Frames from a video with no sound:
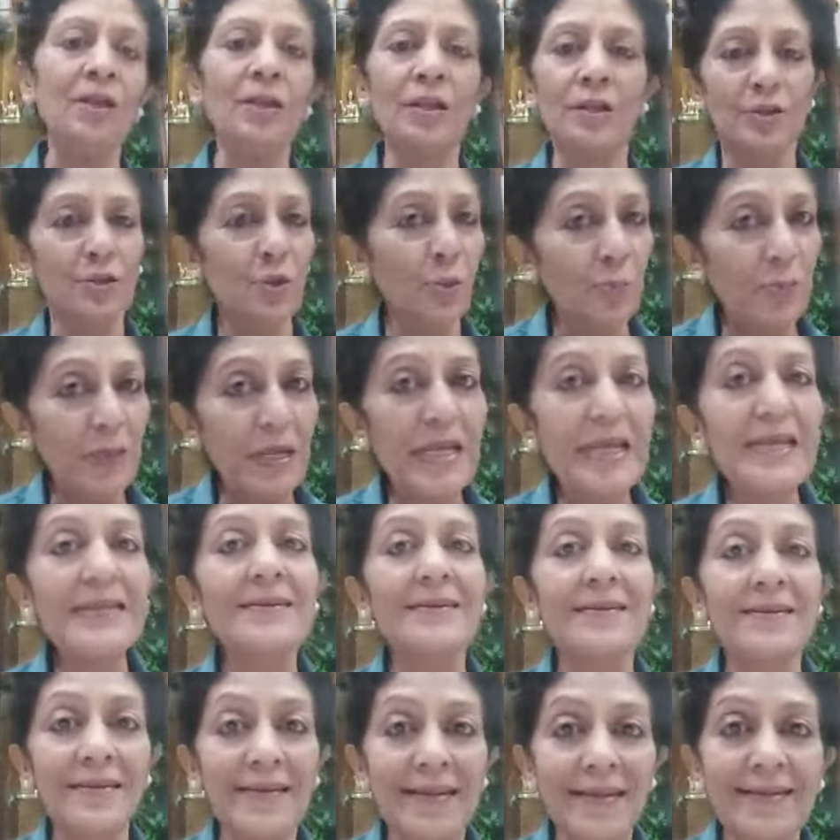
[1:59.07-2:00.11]
So please
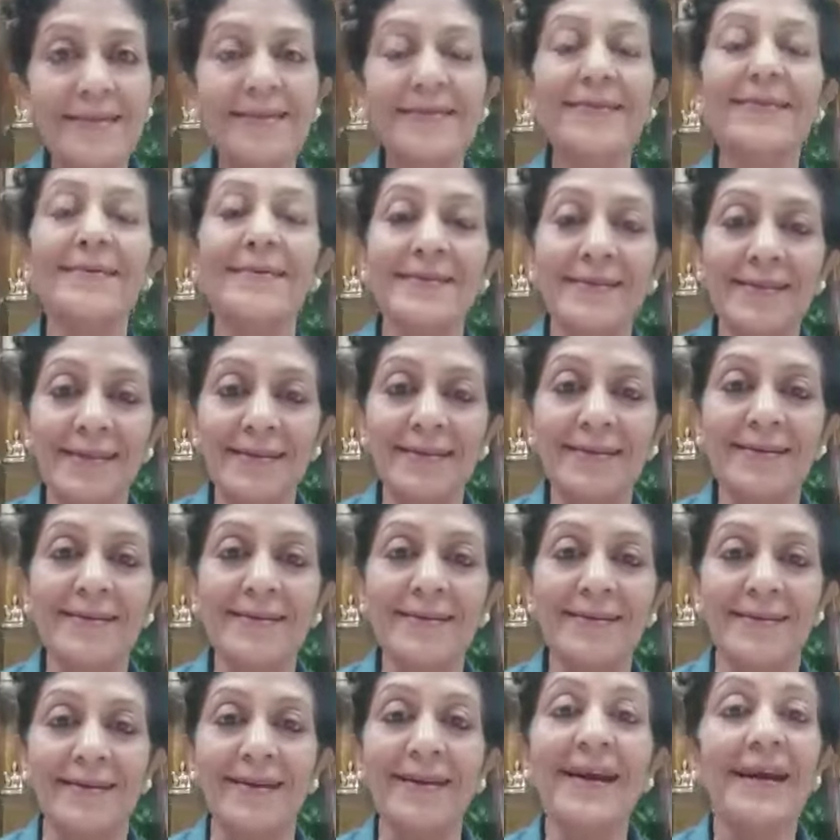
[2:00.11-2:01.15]
register,
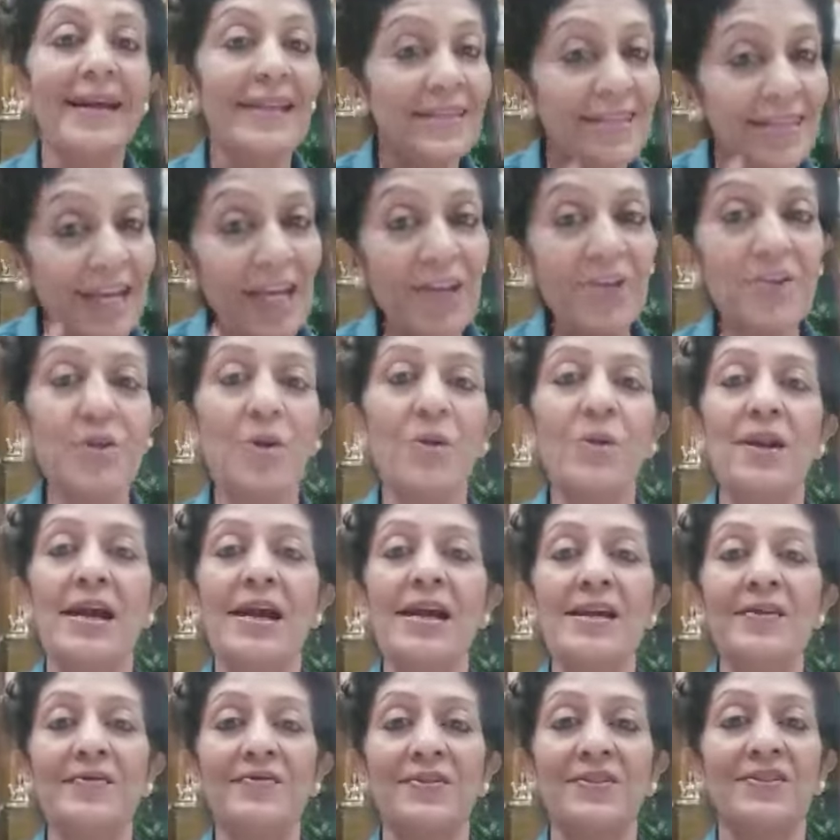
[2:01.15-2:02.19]
change your
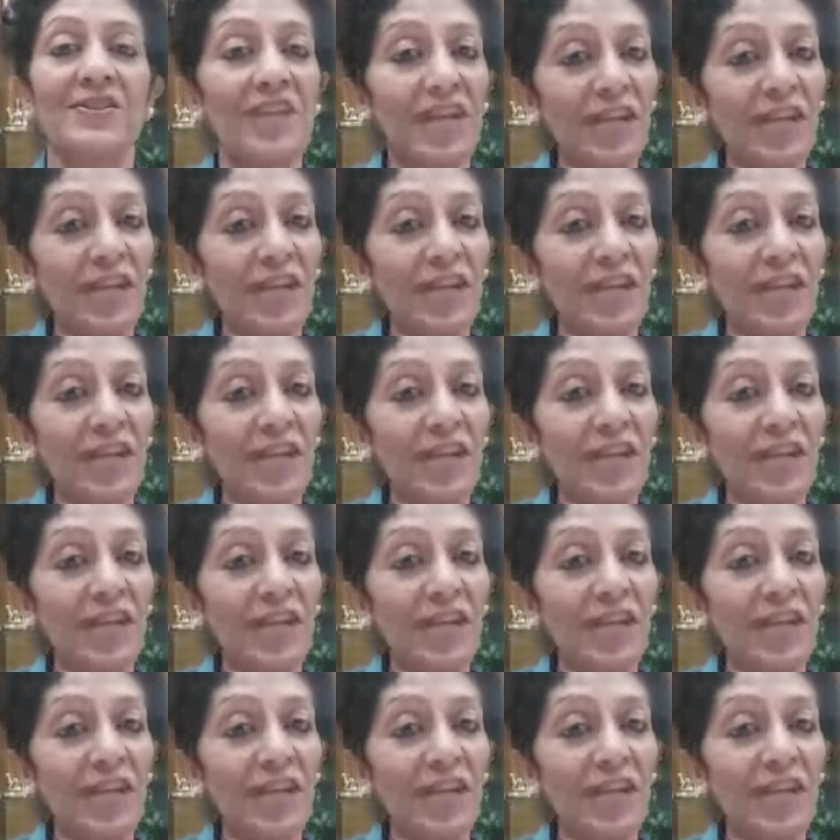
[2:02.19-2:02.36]
lives.